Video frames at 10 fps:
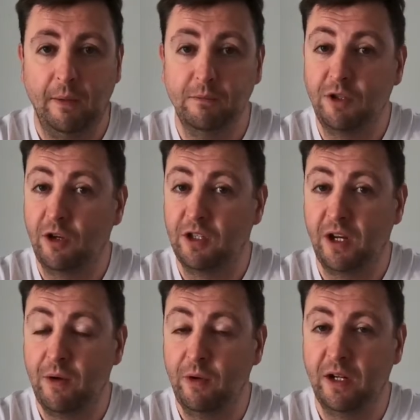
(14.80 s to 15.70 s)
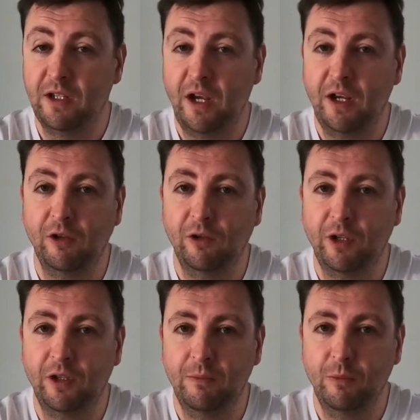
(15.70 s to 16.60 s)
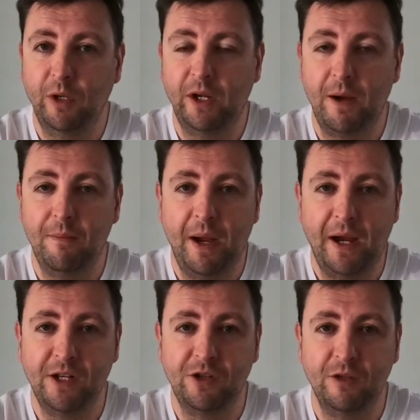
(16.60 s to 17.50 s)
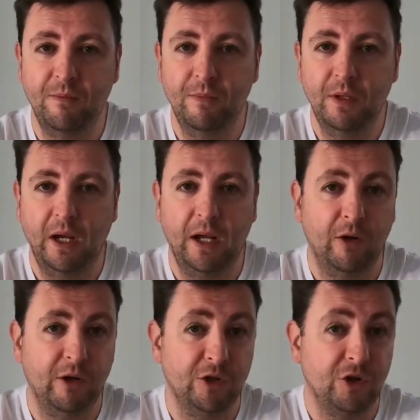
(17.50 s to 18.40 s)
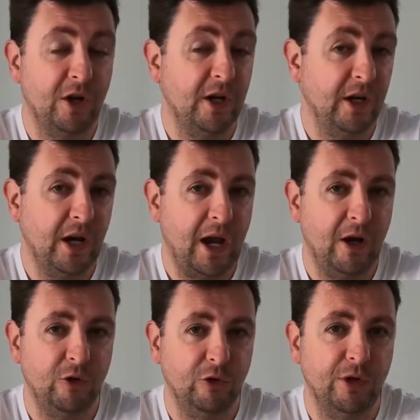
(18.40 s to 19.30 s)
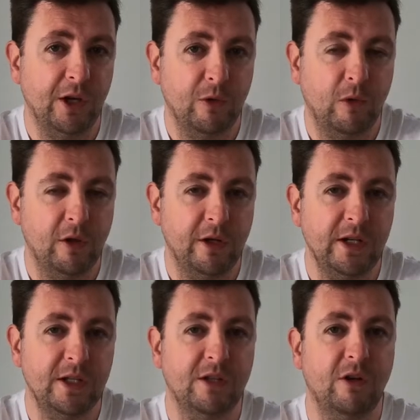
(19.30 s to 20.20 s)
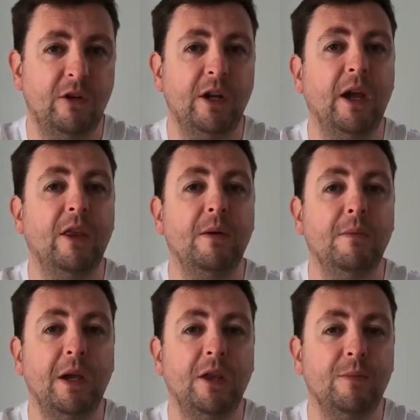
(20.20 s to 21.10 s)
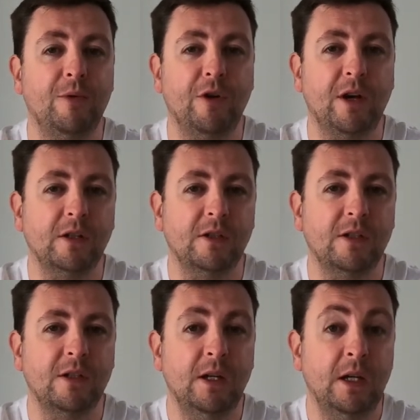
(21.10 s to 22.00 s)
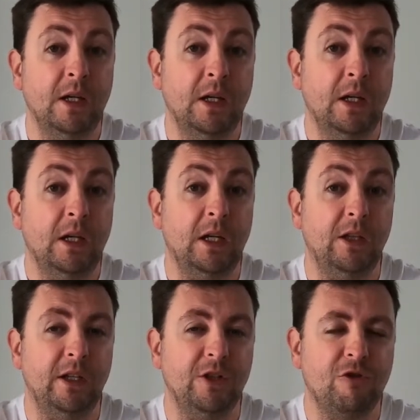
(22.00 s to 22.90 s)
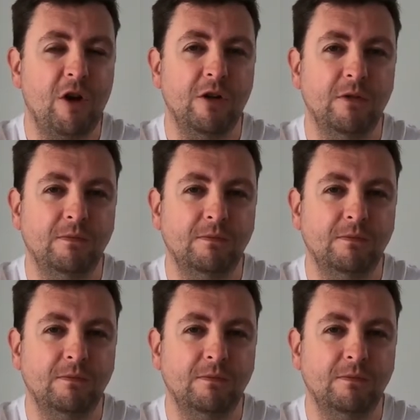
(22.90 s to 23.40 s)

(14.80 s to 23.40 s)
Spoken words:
So today we're going to take a look at them, we're going to unpackage them, and I'm going to show you how good their quality is on how they make their products. Hit the intro.